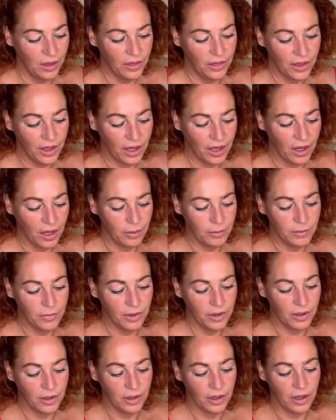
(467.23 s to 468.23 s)
that I'm
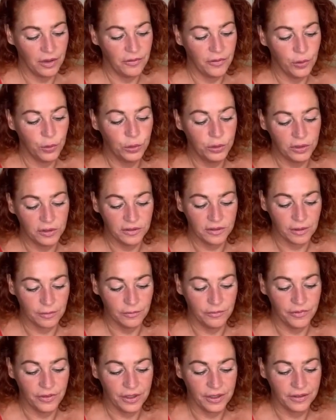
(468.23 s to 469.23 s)
I've ordered
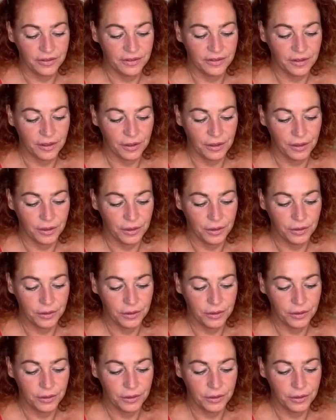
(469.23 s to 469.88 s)
something, so